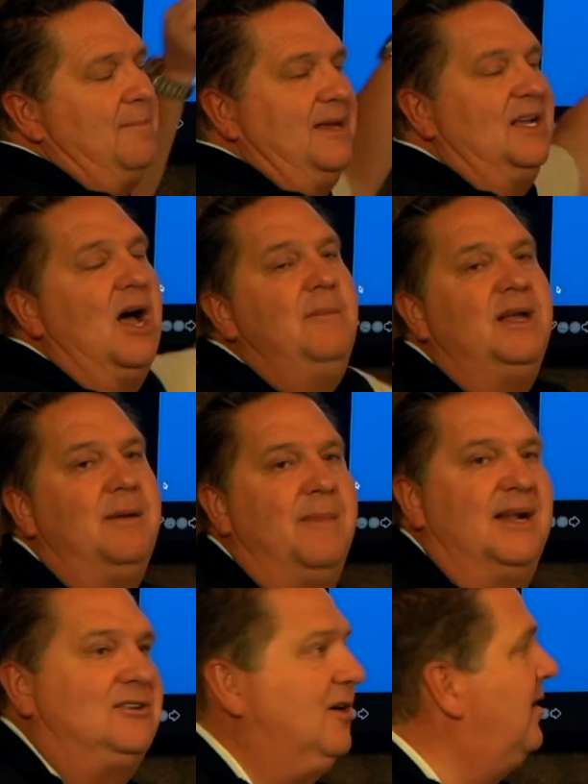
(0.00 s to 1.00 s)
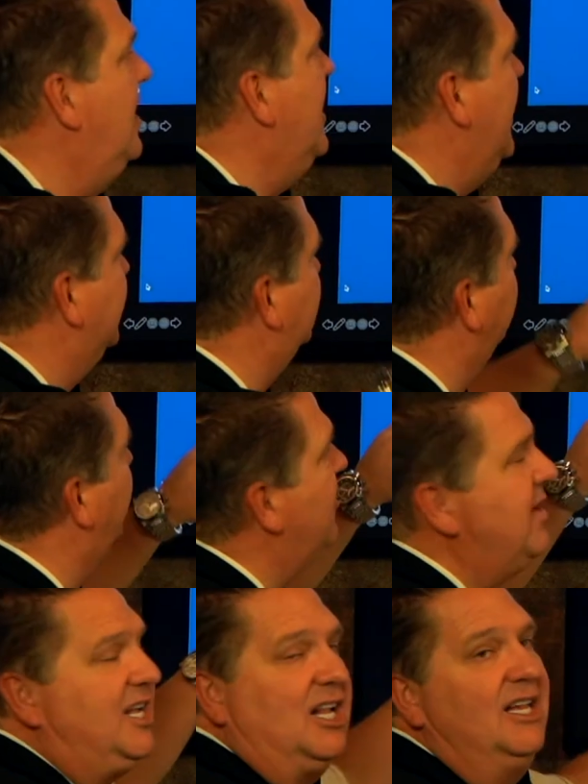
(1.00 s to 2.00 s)
becoming a mentor. It's a
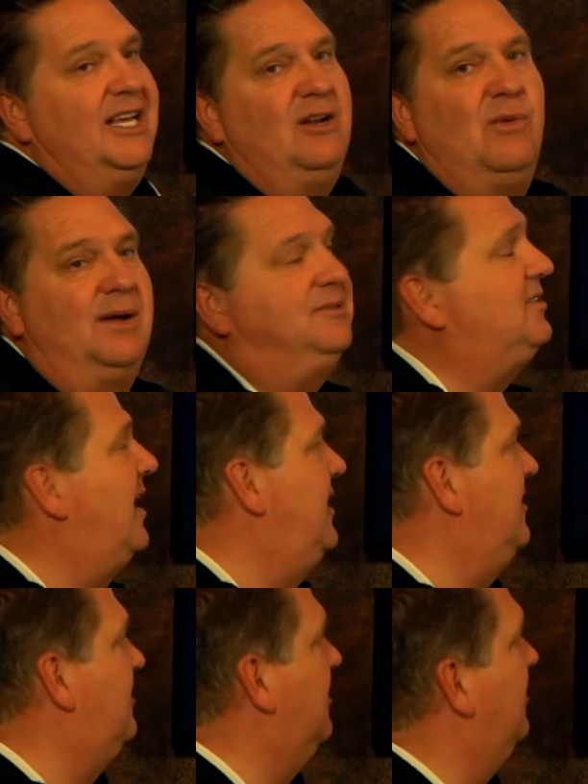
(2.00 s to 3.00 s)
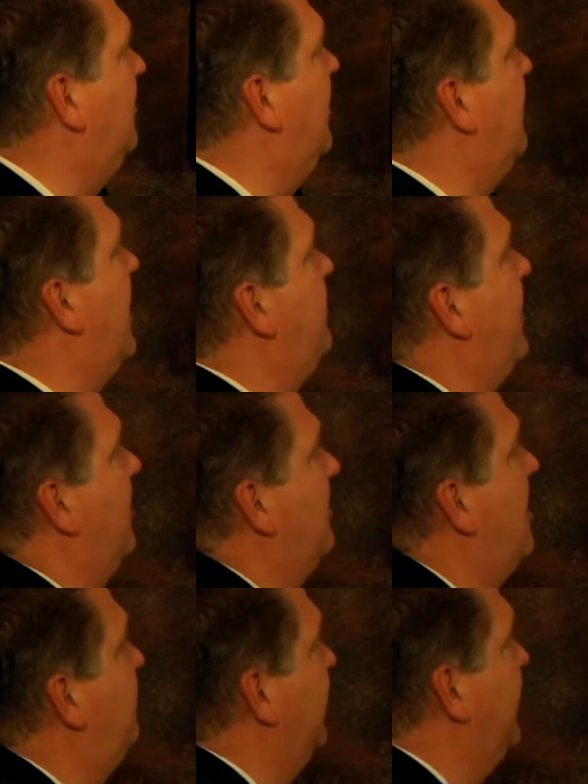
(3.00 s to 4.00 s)
very clean website. You can learn a lot about our company.